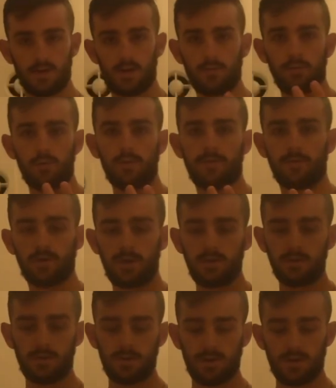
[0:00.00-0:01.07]
rule of 3,
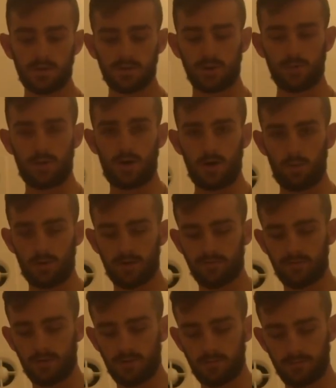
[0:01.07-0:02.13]
2 behind, 1 in
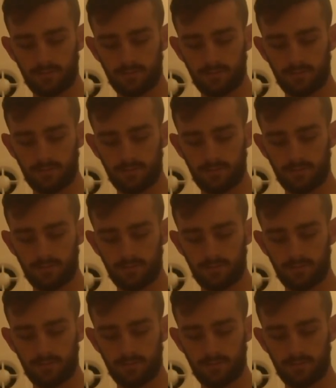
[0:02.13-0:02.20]
front,